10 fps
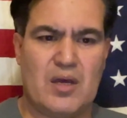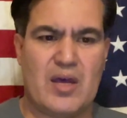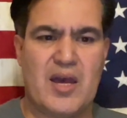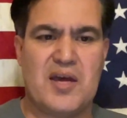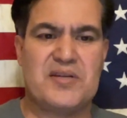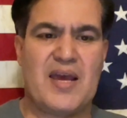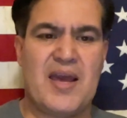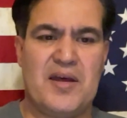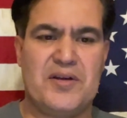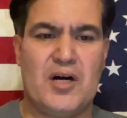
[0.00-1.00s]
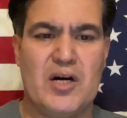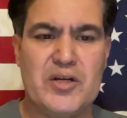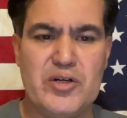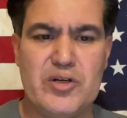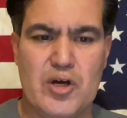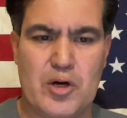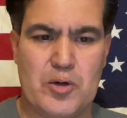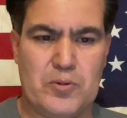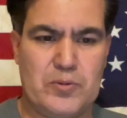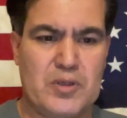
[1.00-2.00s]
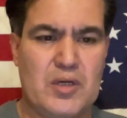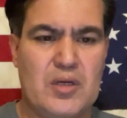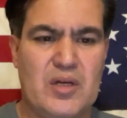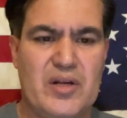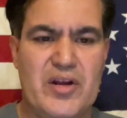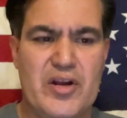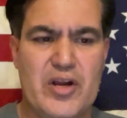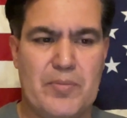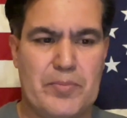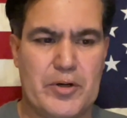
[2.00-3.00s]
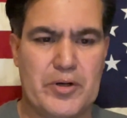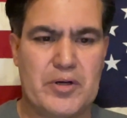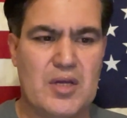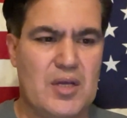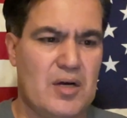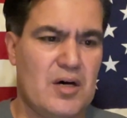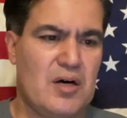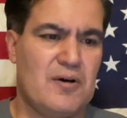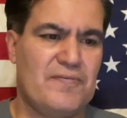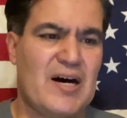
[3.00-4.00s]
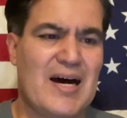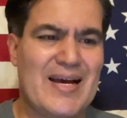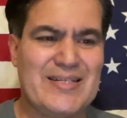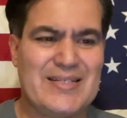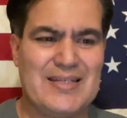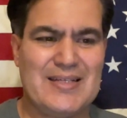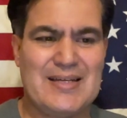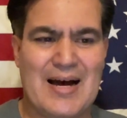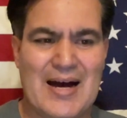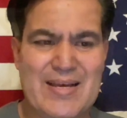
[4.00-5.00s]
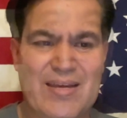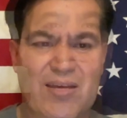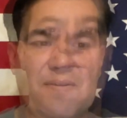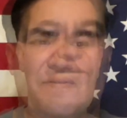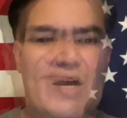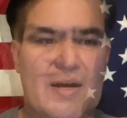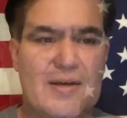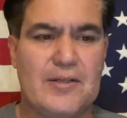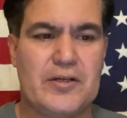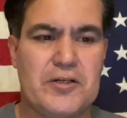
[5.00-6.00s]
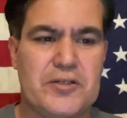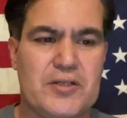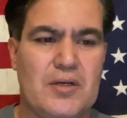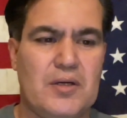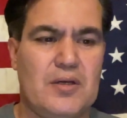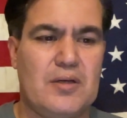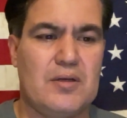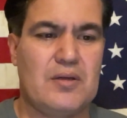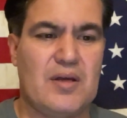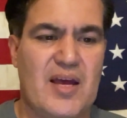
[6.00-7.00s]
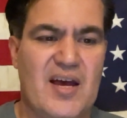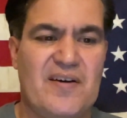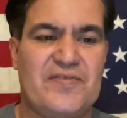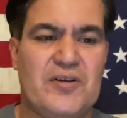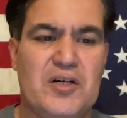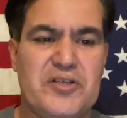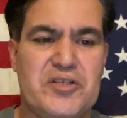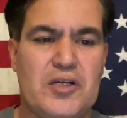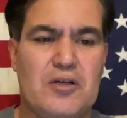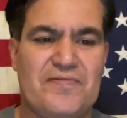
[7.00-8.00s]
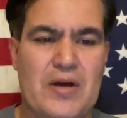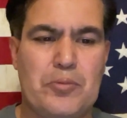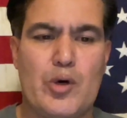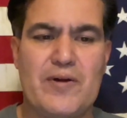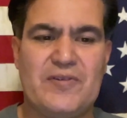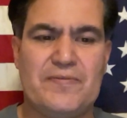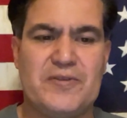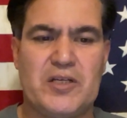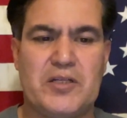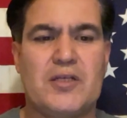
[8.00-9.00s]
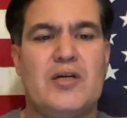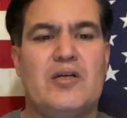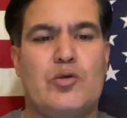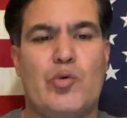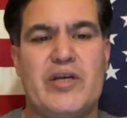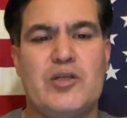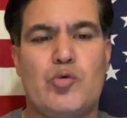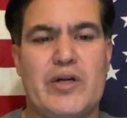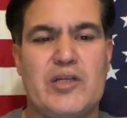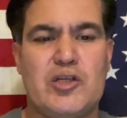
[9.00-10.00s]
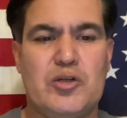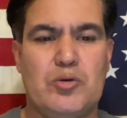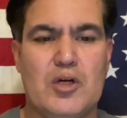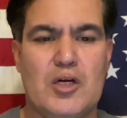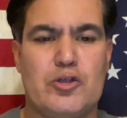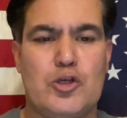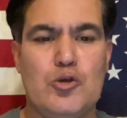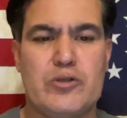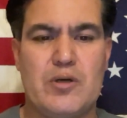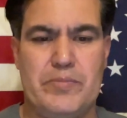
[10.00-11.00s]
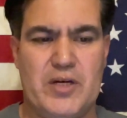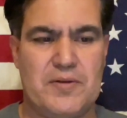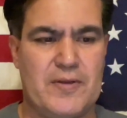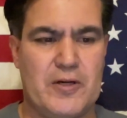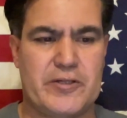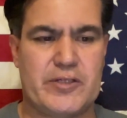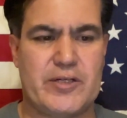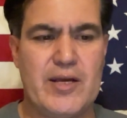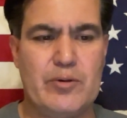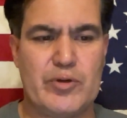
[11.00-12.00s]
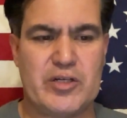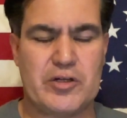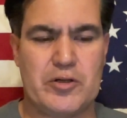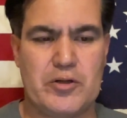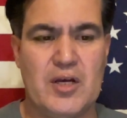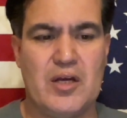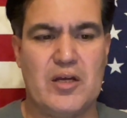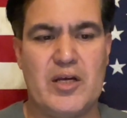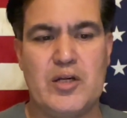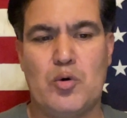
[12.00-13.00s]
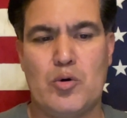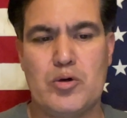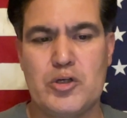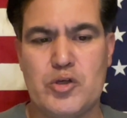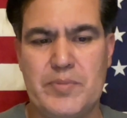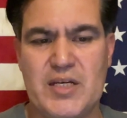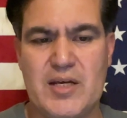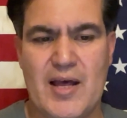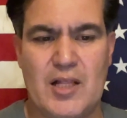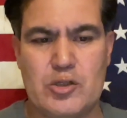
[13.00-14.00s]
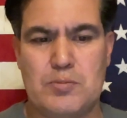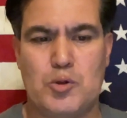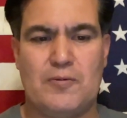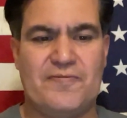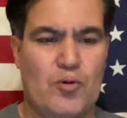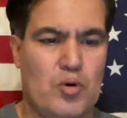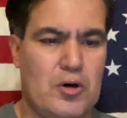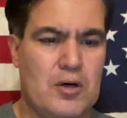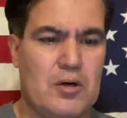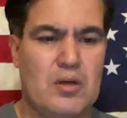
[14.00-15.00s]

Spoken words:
And an unknown number of ITIN filers have until February 15th, 2022 to submit their state return in order to be eligible for